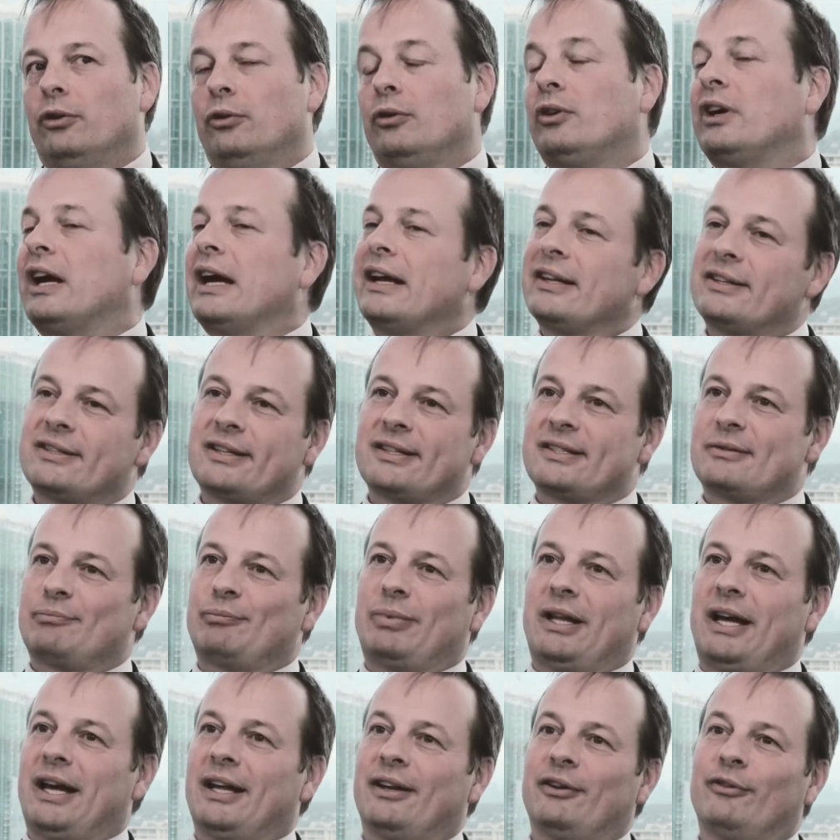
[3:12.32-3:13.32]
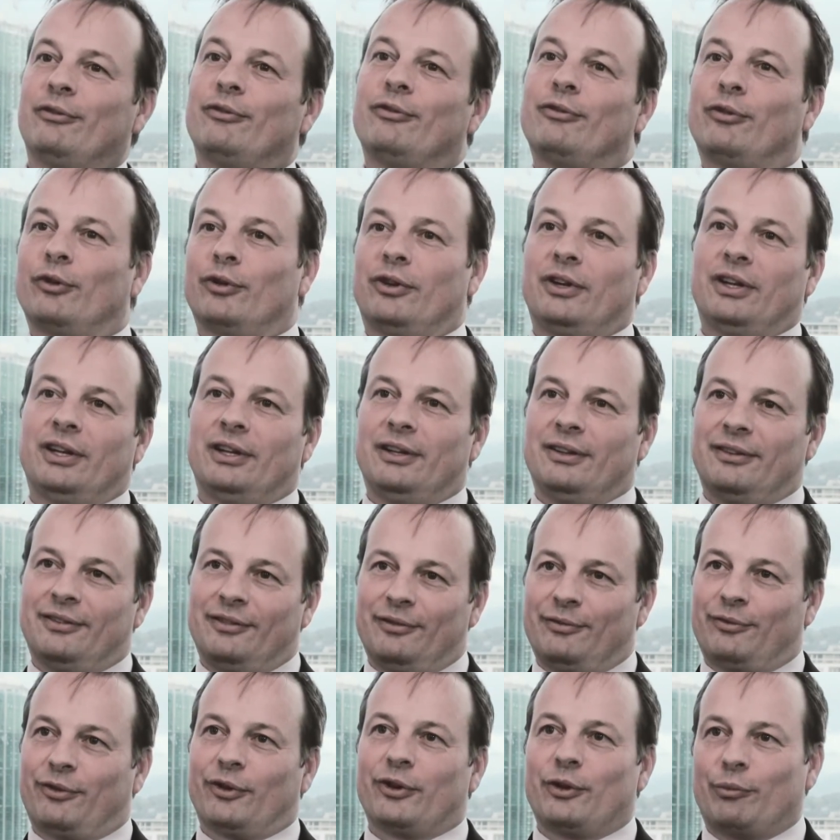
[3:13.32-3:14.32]
you can't just plan for
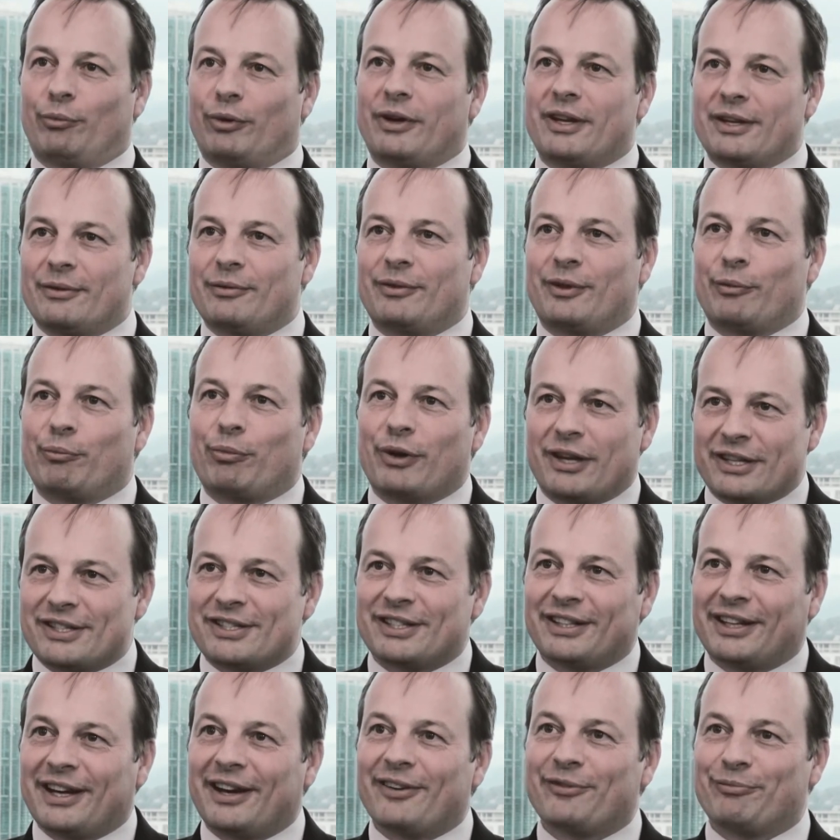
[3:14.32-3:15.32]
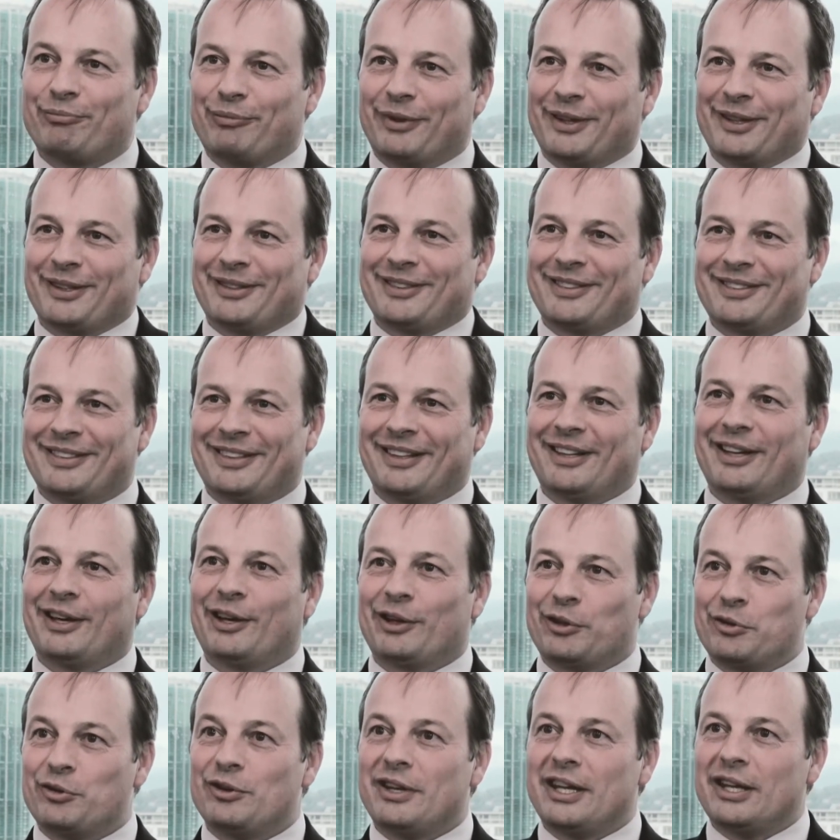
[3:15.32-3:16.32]
the present government.
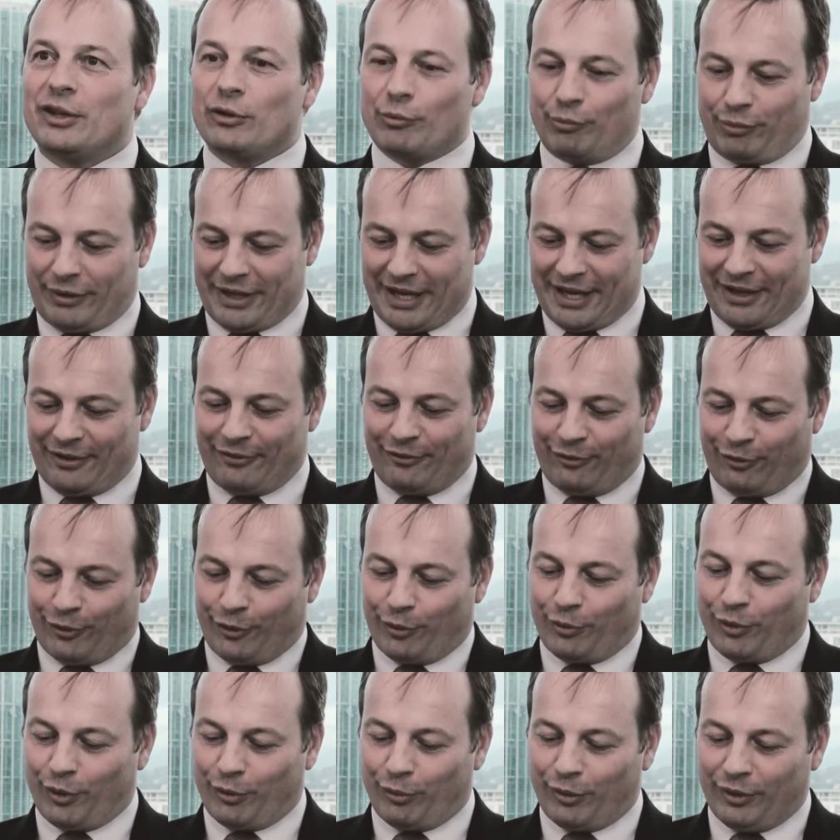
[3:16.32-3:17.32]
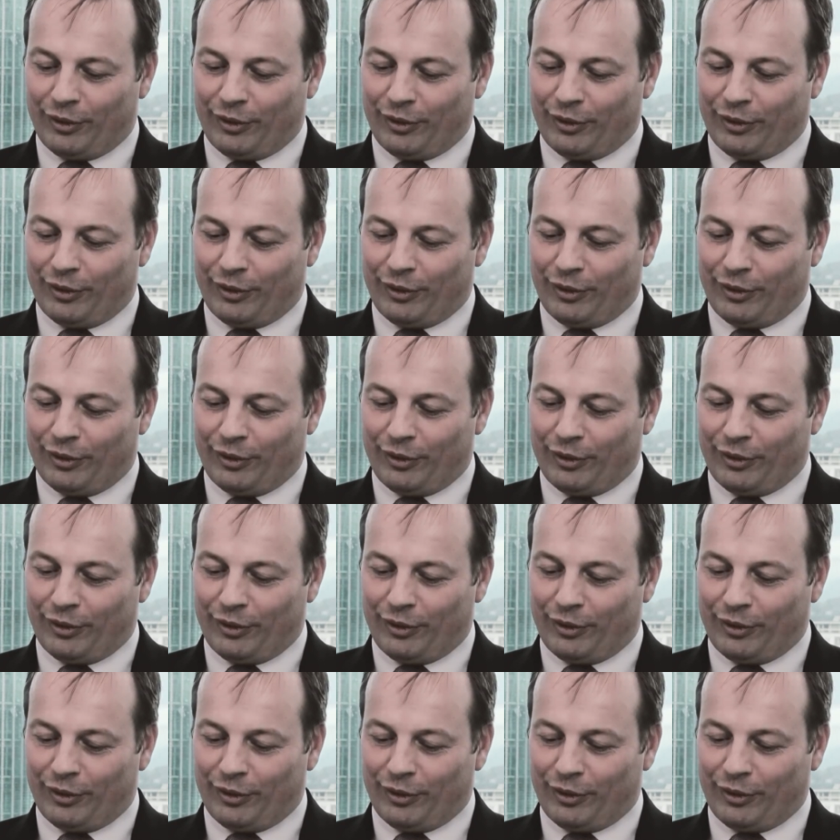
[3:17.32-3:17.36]
You need to plan for